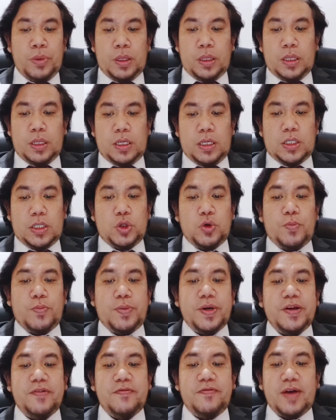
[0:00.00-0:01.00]
to
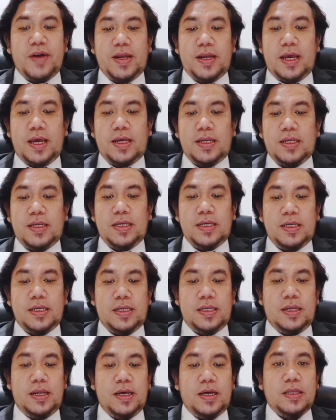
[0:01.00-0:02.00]
prevent any
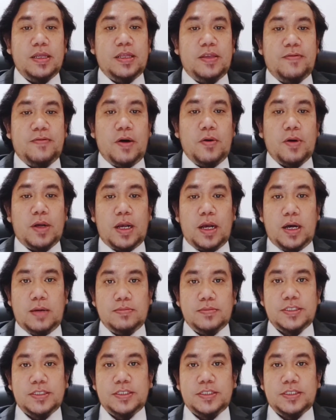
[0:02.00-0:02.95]
negative outcomes.